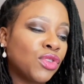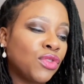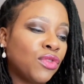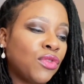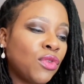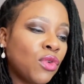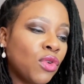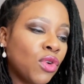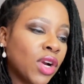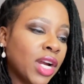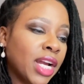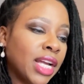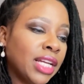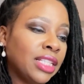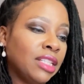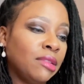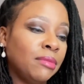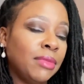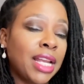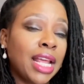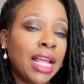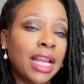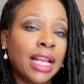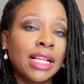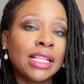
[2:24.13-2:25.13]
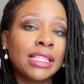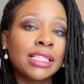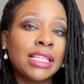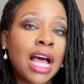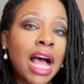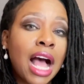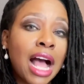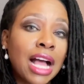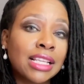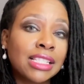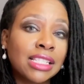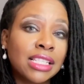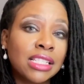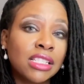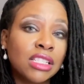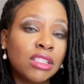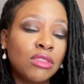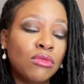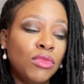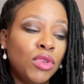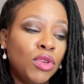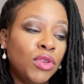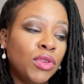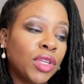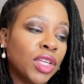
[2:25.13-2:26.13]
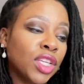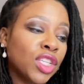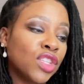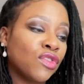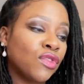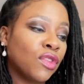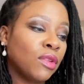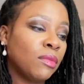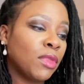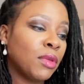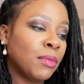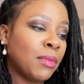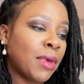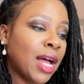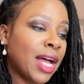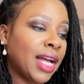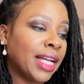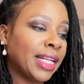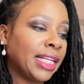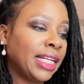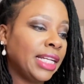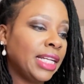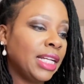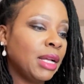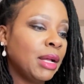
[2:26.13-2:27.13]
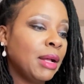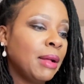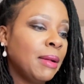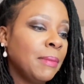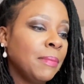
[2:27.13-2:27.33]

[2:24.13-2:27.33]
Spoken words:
for eliminating toxins and mucus from the body.